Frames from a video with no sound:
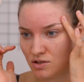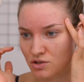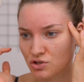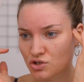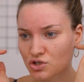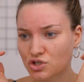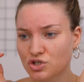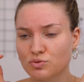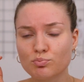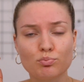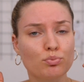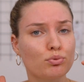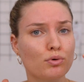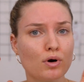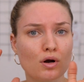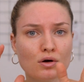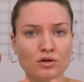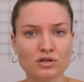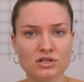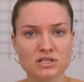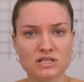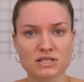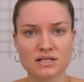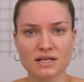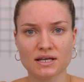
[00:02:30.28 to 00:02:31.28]
just
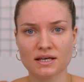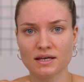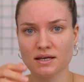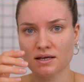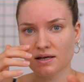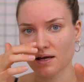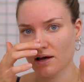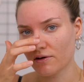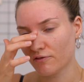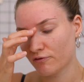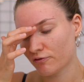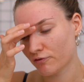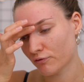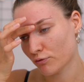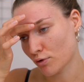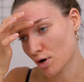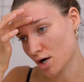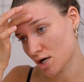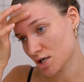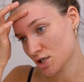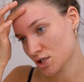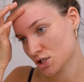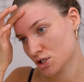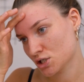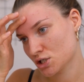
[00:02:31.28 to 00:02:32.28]
bronzy and
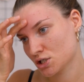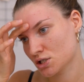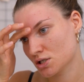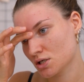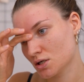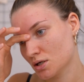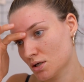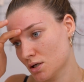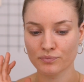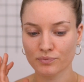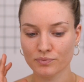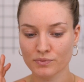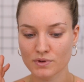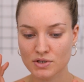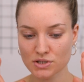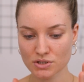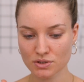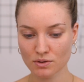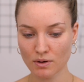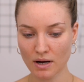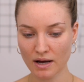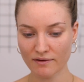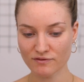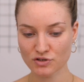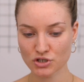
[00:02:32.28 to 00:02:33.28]
fresh.
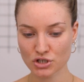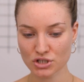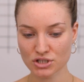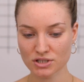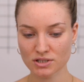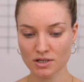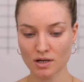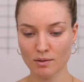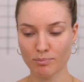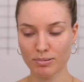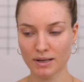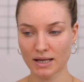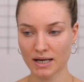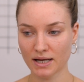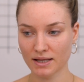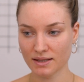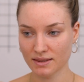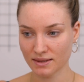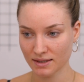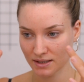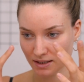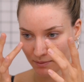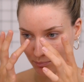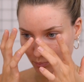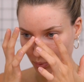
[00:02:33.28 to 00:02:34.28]
So I've just
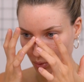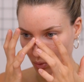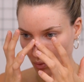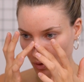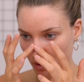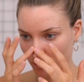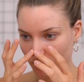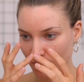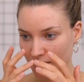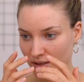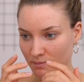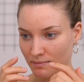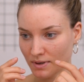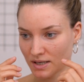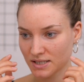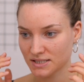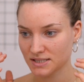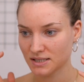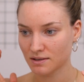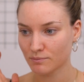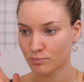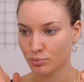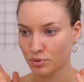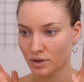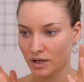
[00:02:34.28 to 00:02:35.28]
applied the pore
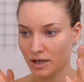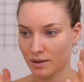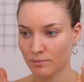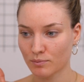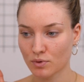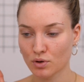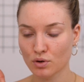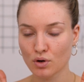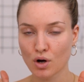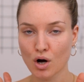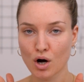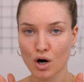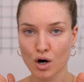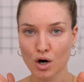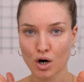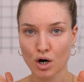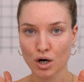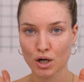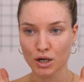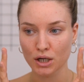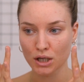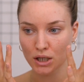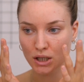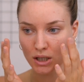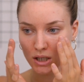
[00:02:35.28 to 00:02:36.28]
minimizing primer
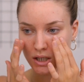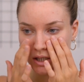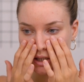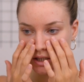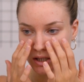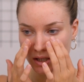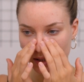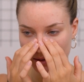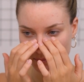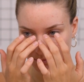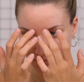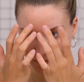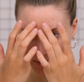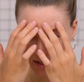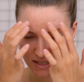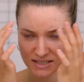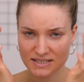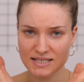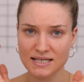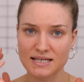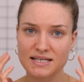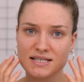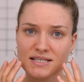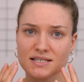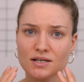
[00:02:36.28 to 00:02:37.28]
on my
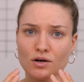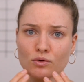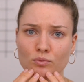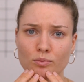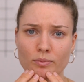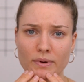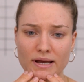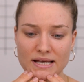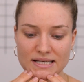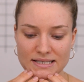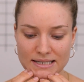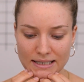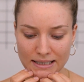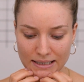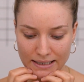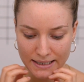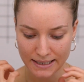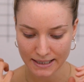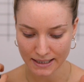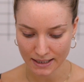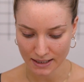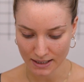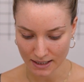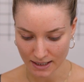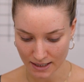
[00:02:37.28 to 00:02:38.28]
T-zone
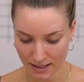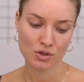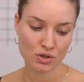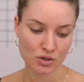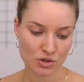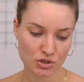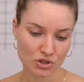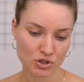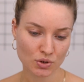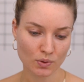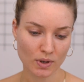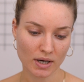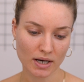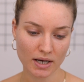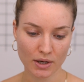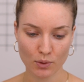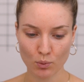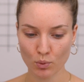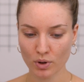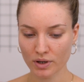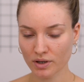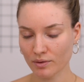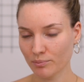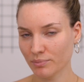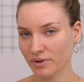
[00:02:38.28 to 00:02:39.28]
basically. So I
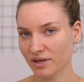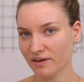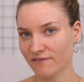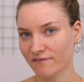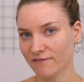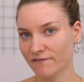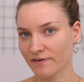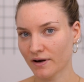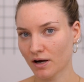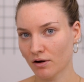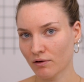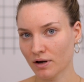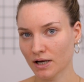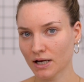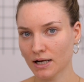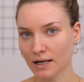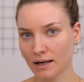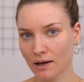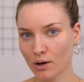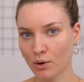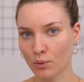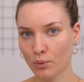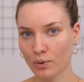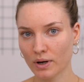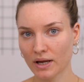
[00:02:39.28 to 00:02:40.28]
want to be very
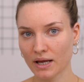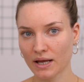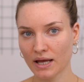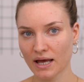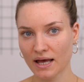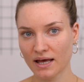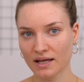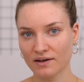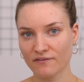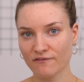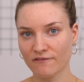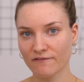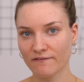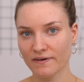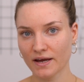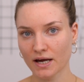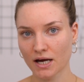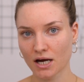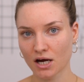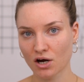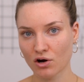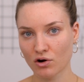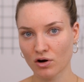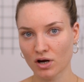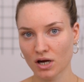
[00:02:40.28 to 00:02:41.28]
glowy and
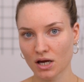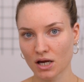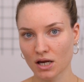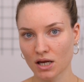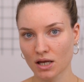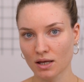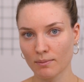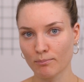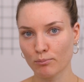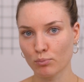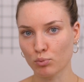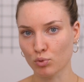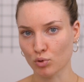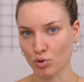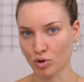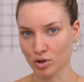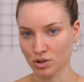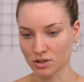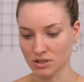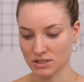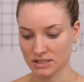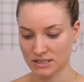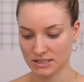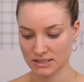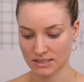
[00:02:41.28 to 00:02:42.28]
very
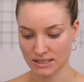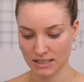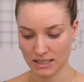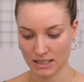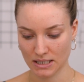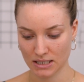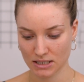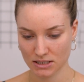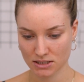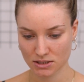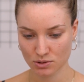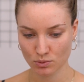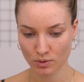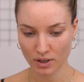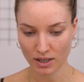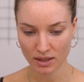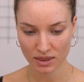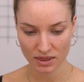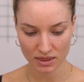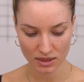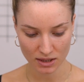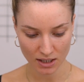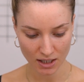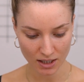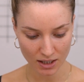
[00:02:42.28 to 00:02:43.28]
bronzy. So I
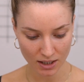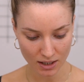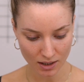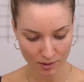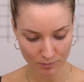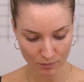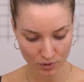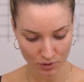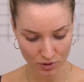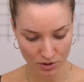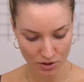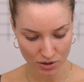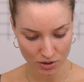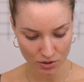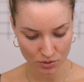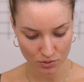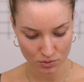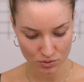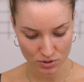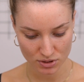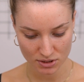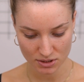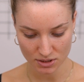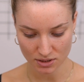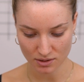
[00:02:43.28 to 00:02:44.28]
think I'm gonna
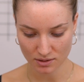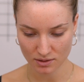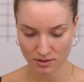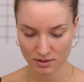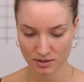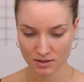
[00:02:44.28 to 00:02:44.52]
use